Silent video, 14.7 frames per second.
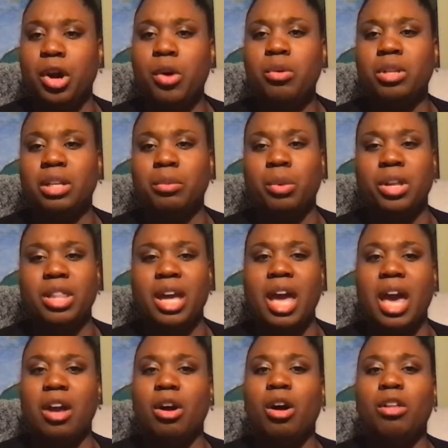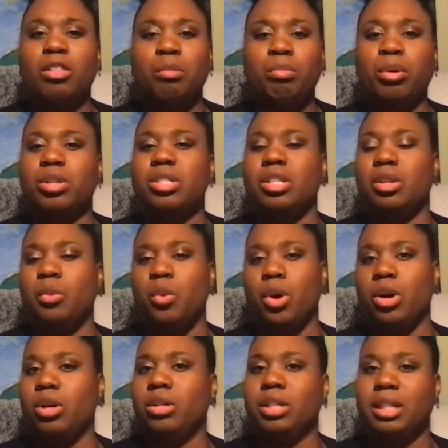Oakland where they had all the books in the
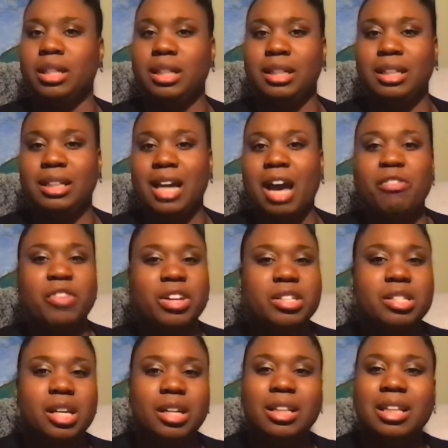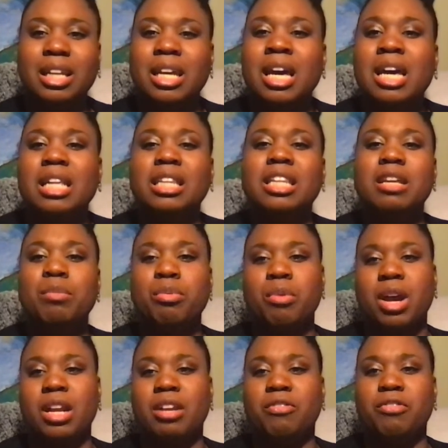world. I felt suddenly
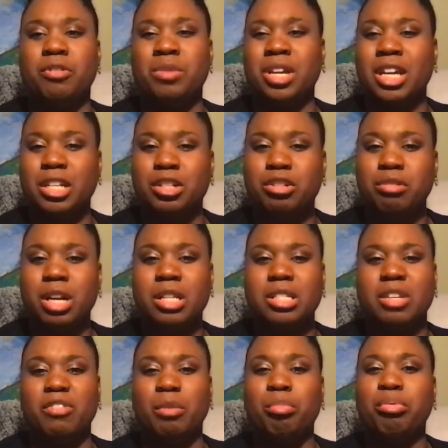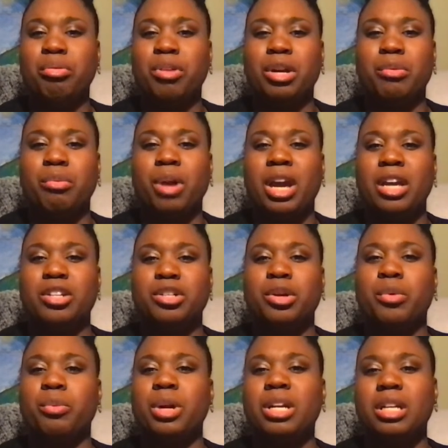liberated from the constraints of a prearranged
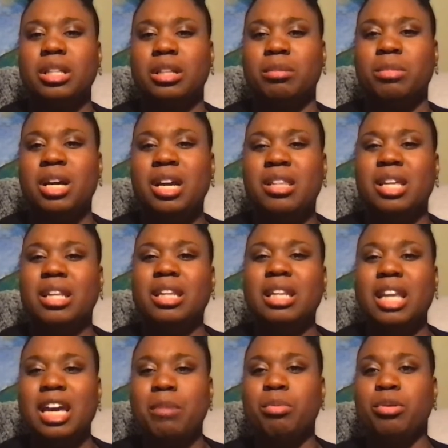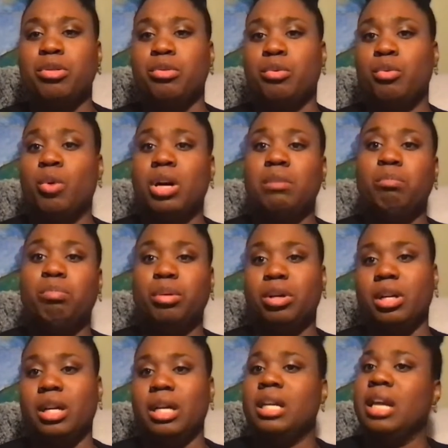curriculum that labored through one
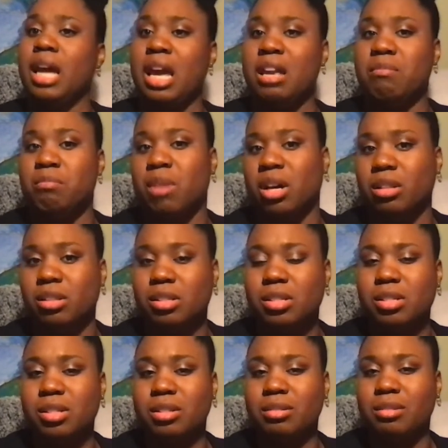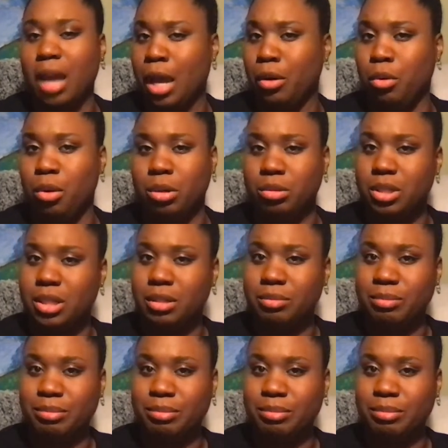book in 8 months, end quote.